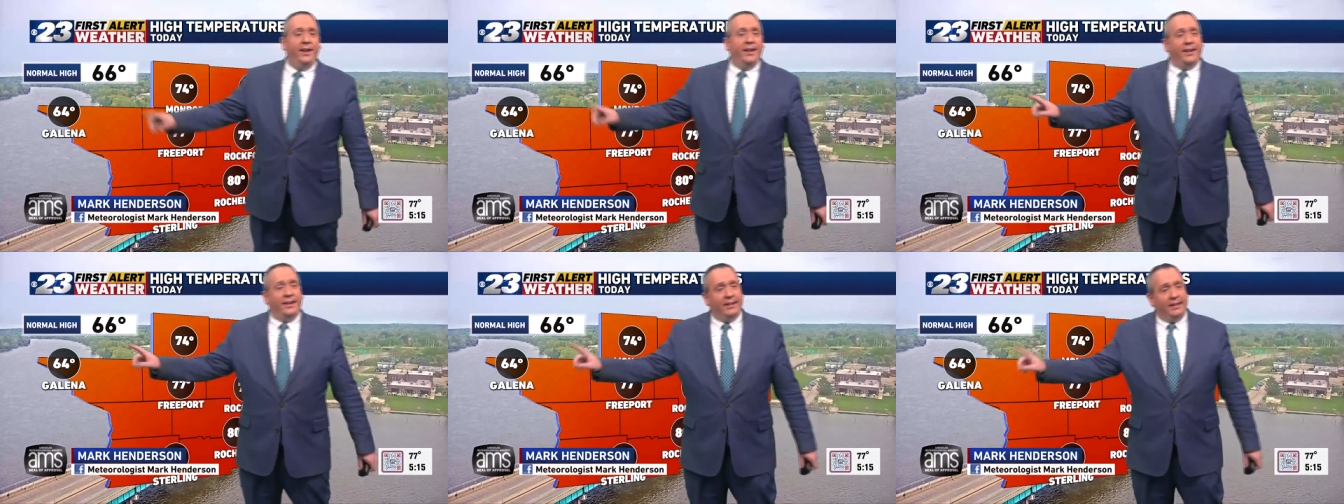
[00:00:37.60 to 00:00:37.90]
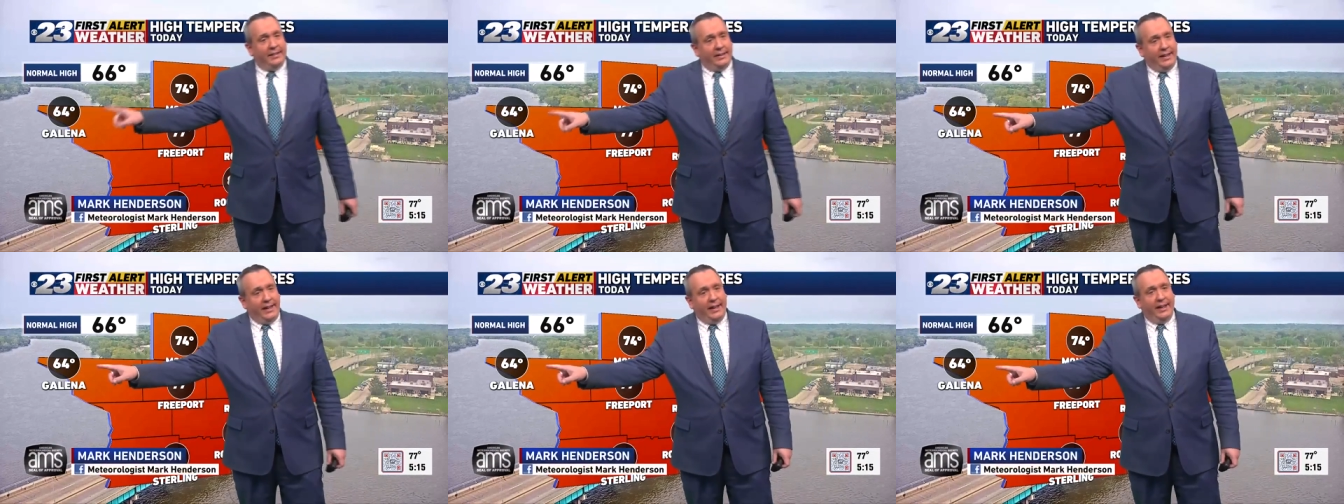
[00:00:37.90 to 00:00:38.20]

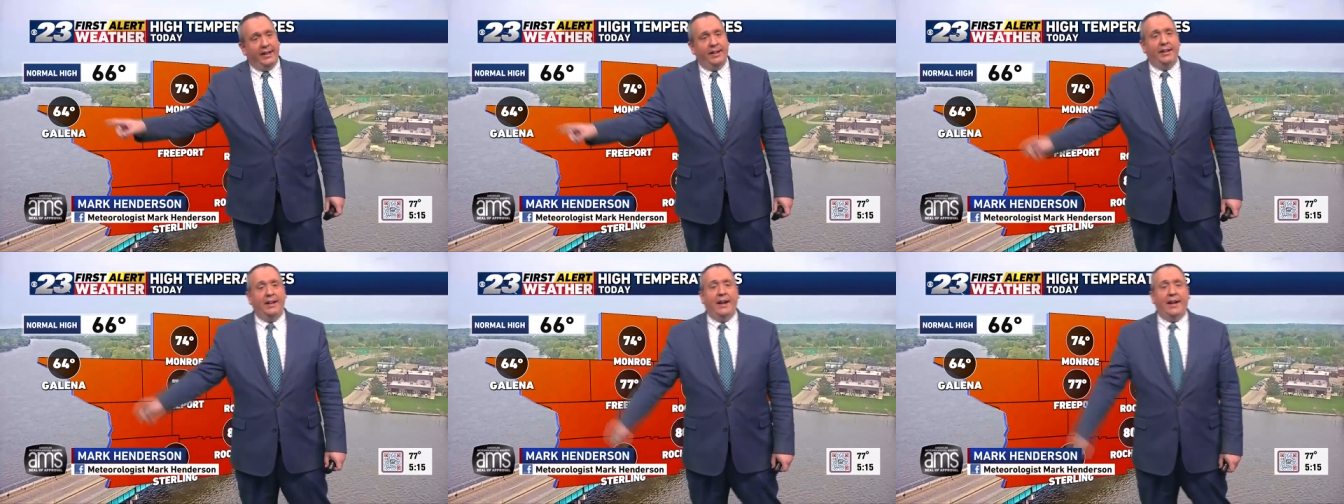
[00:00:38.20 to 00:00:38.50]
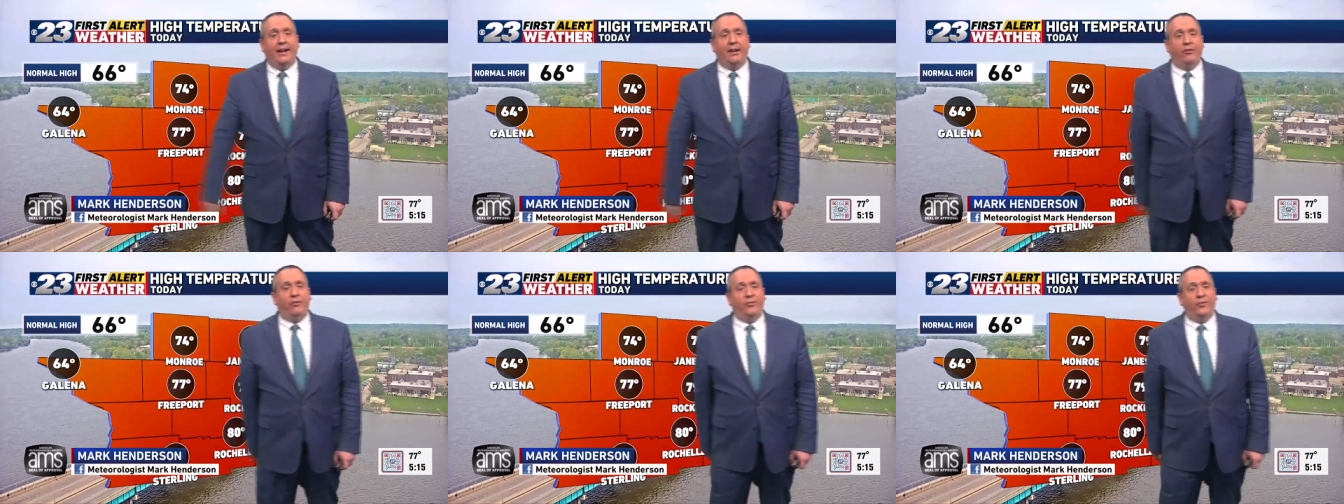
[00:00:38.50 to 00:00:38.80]
Galena,
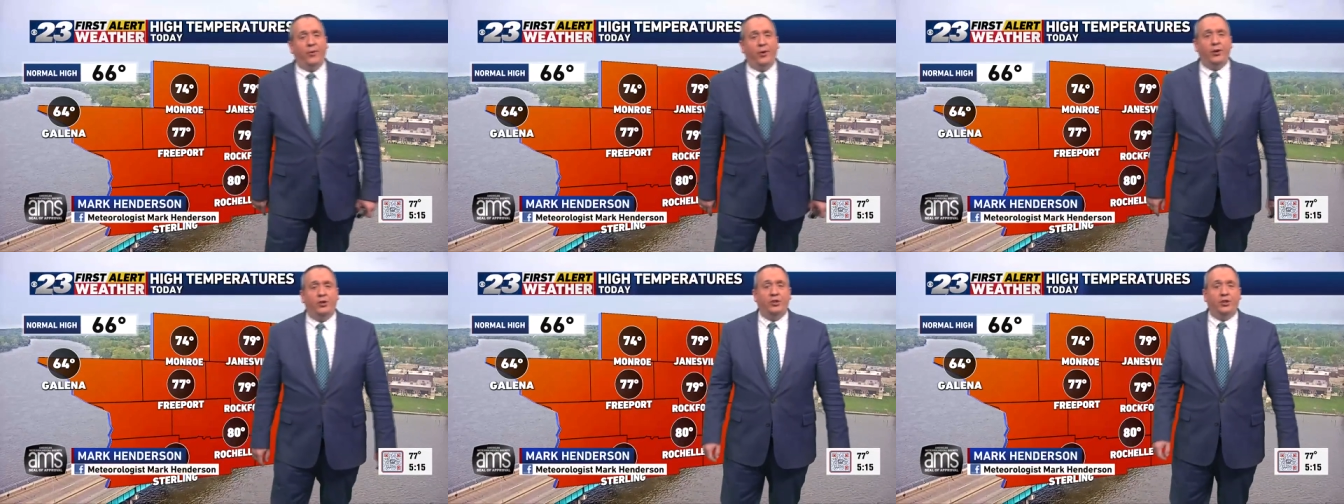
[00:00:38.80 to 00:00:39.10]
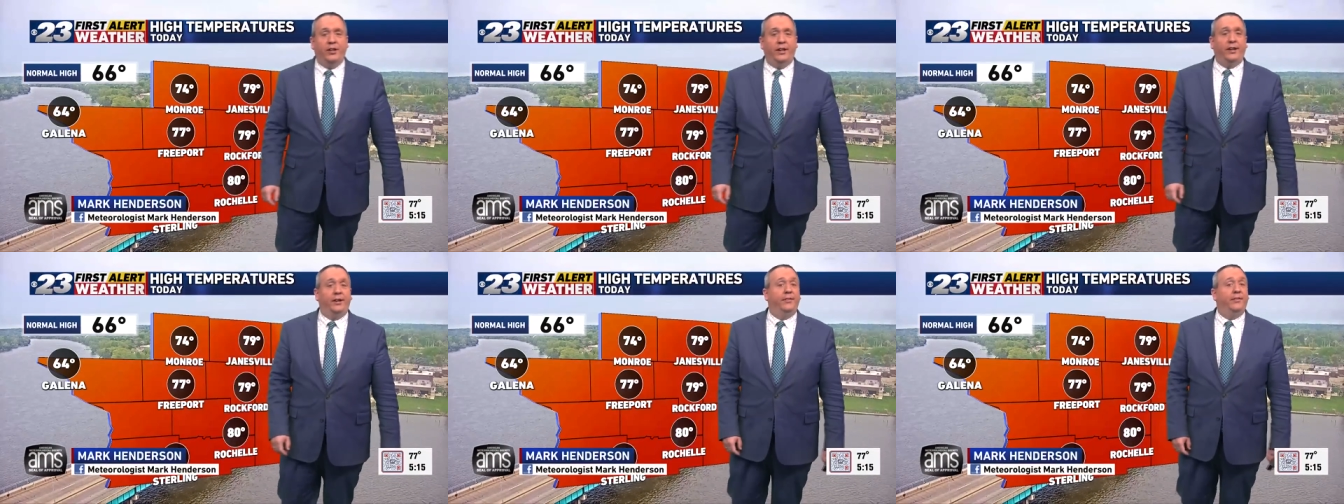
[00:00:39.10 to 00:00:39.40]
not as
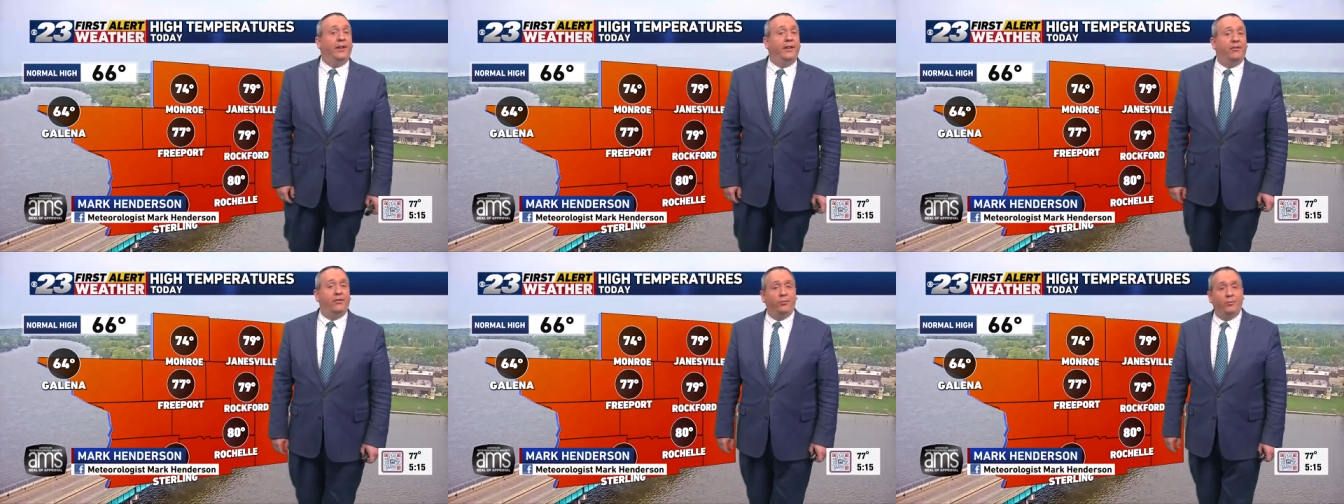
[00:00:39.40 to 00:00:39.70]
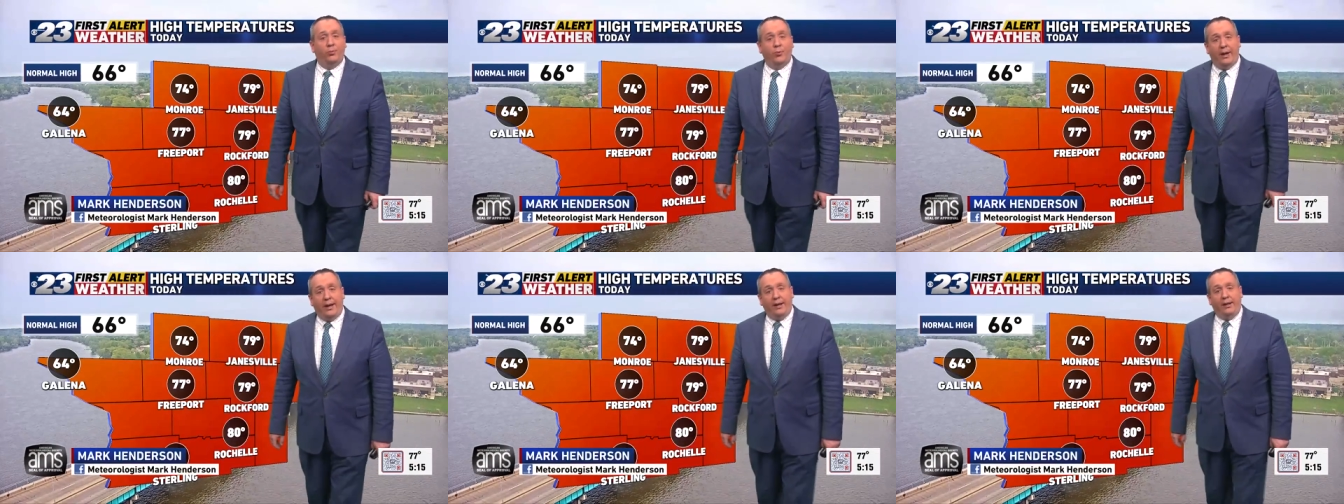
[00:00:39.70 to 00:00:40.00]
fortunate. You've had
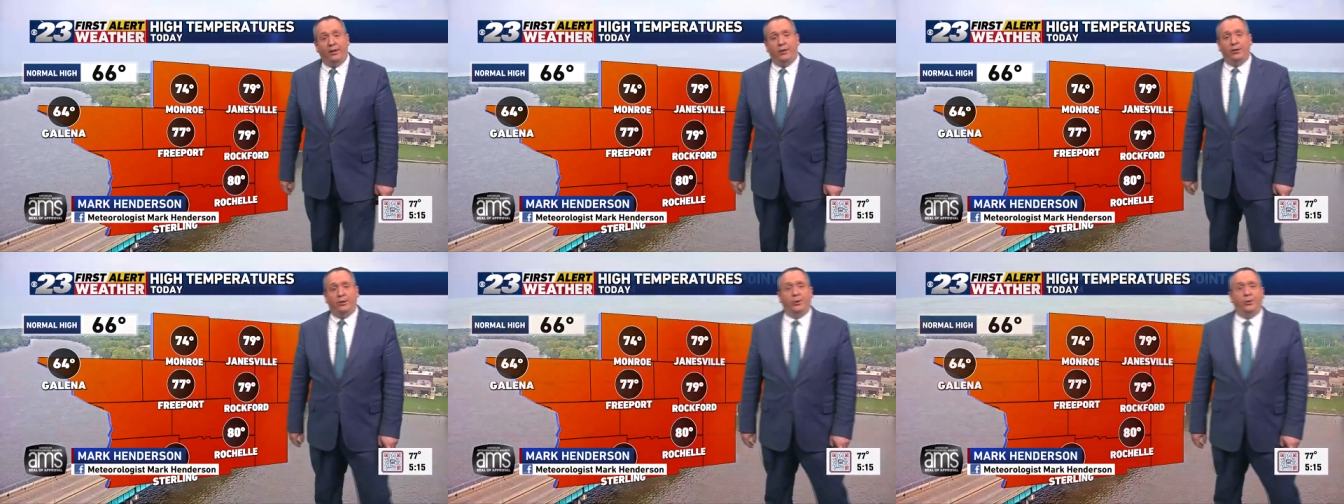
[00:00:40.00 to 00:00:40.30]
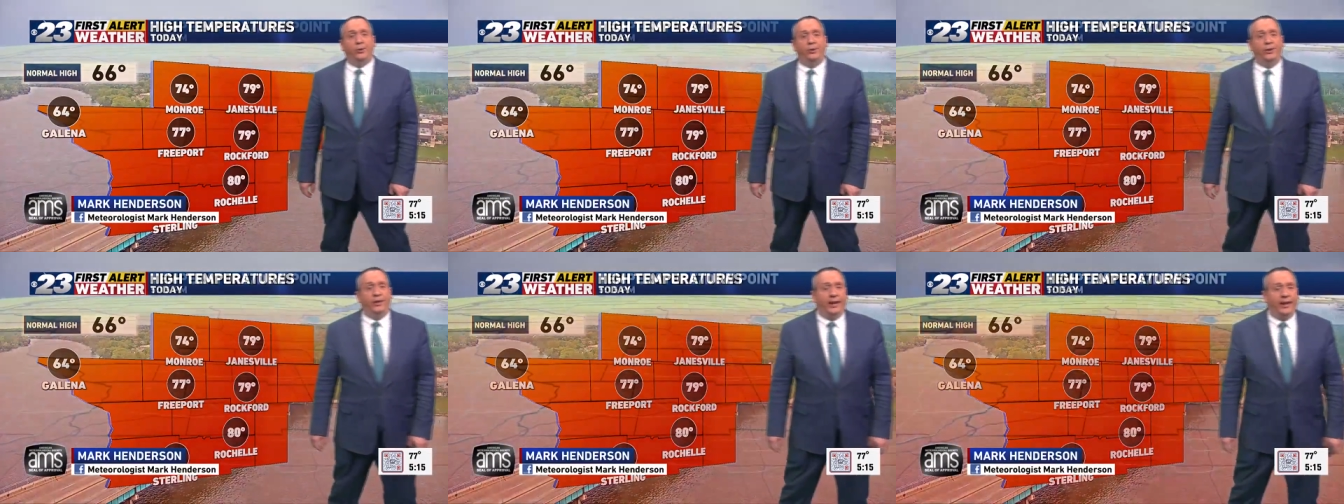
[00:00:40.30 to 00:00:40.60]
some rain
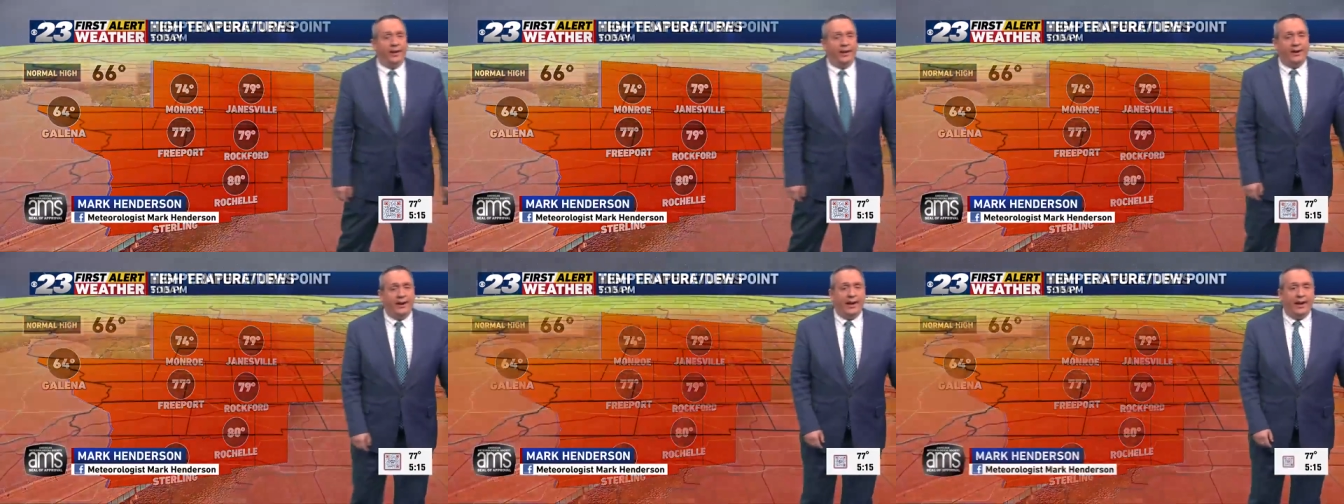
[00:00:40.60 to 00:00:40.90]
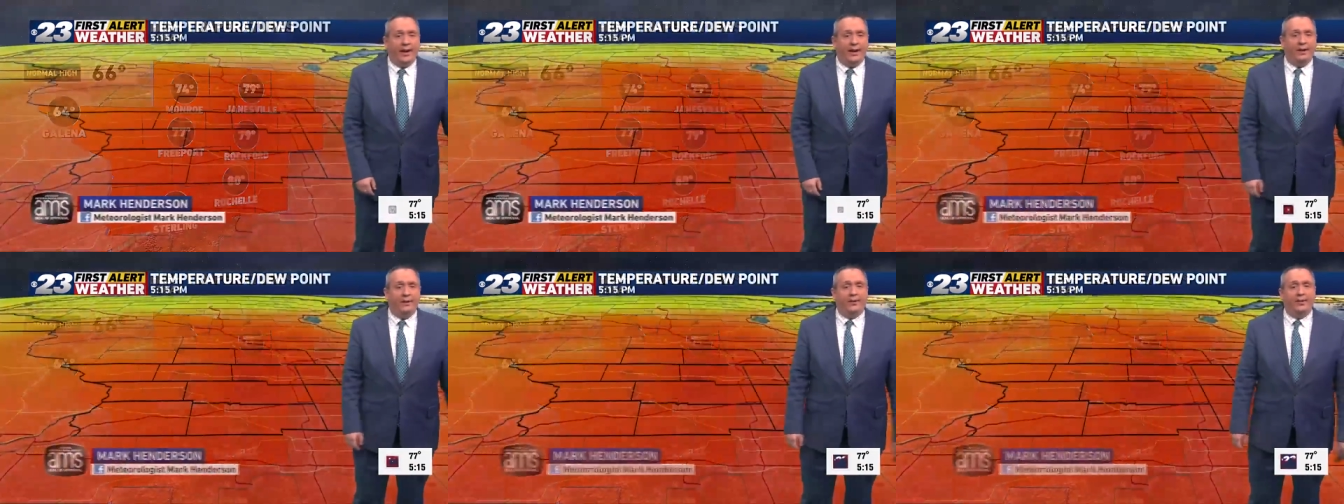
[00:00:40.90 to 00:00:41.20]
cooled air
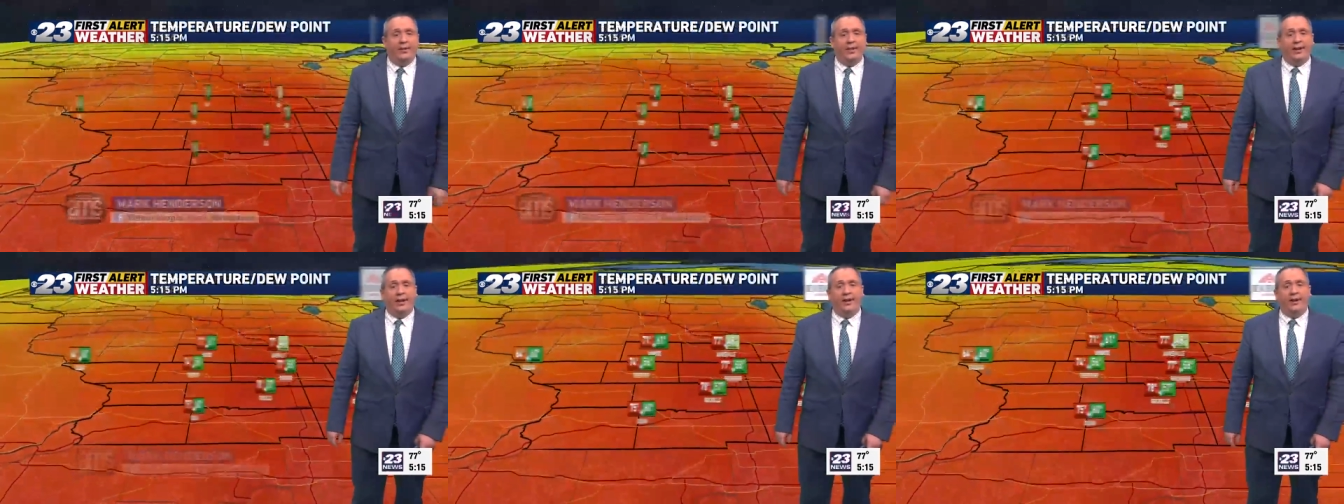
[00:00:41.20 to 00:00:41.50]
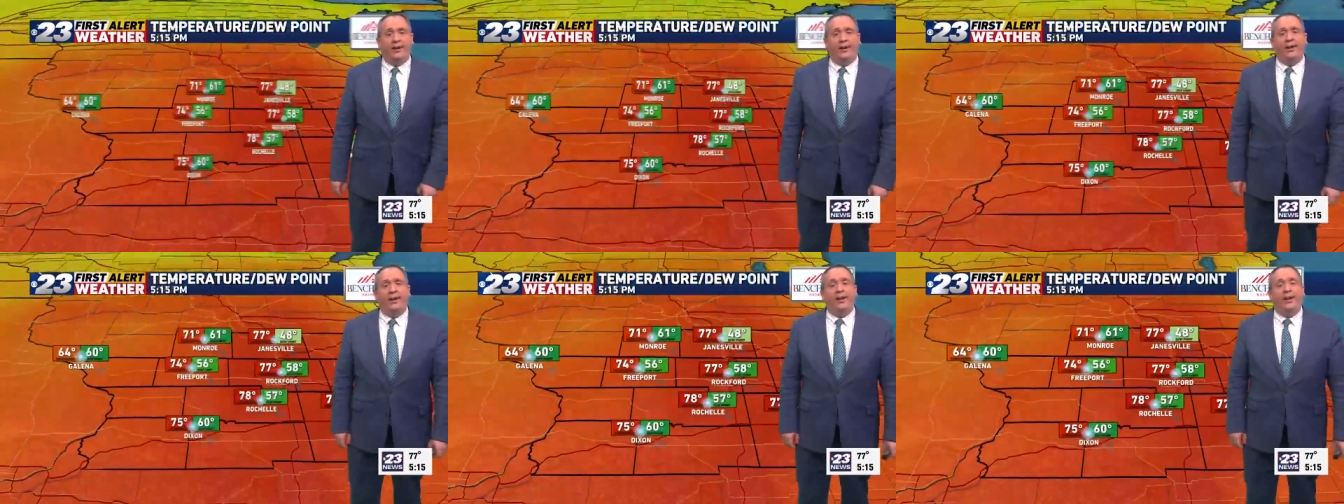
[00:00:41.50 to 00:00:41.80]
out
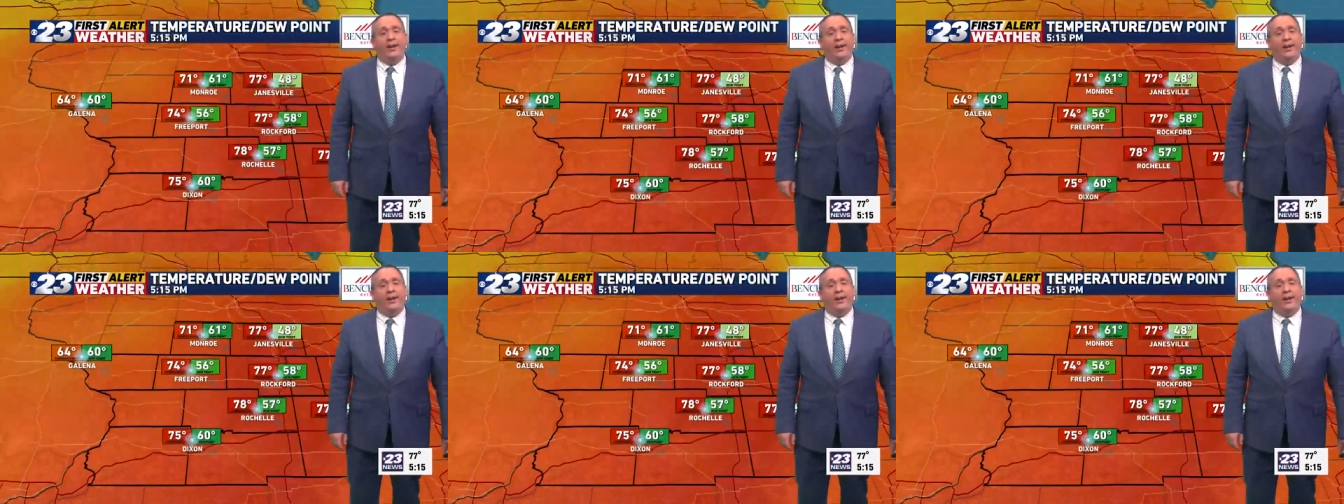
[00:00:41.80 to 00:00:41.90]
there.